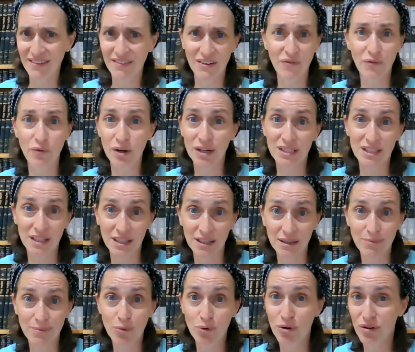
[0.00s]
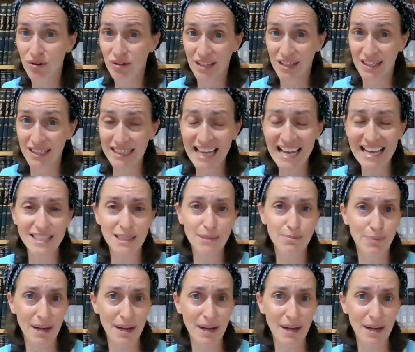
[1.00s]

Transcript: even if one is a little more or a little less,